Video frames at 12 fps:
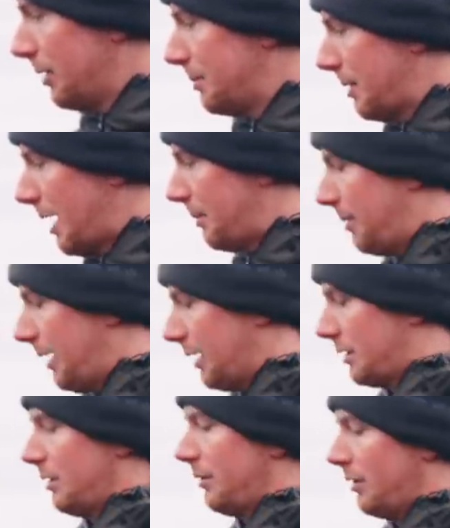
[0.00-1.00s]
this bare
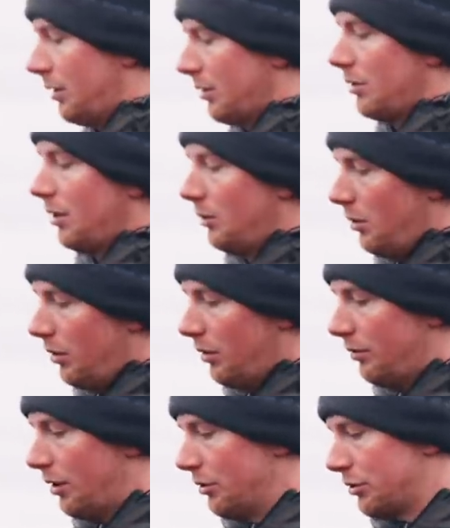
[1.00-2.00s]
peat so it's not got water
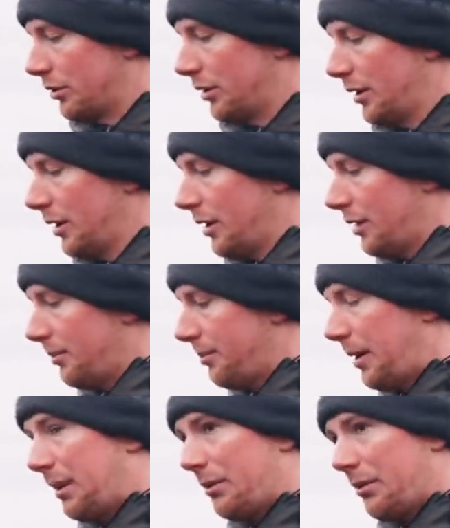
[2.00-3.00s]
erosion,
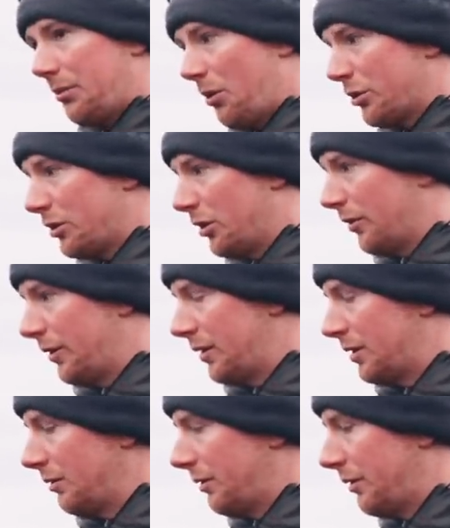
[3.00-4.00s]
peat washing off into the